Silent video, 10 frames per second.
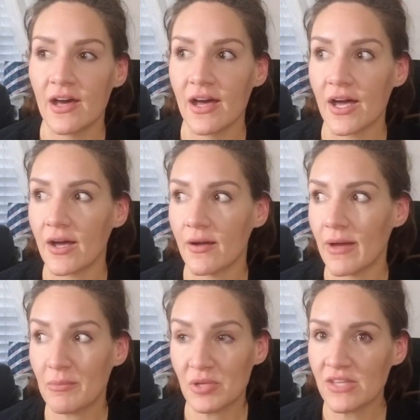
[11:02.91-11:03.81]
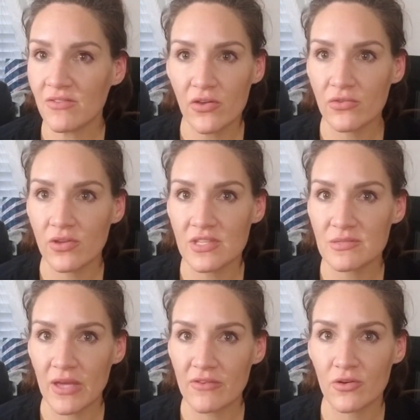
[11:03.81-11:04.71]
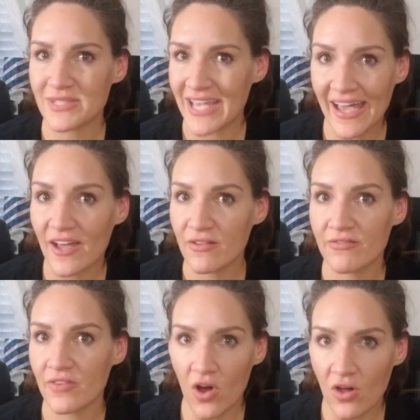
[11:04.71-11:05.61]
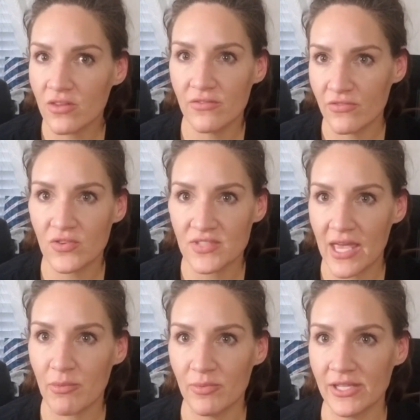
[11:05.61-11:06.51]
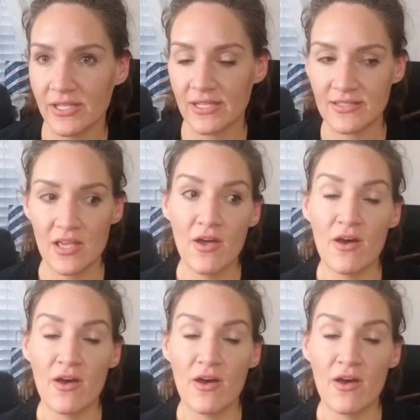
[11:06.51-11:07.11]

I believe all three of these platforms have all of those capabilities.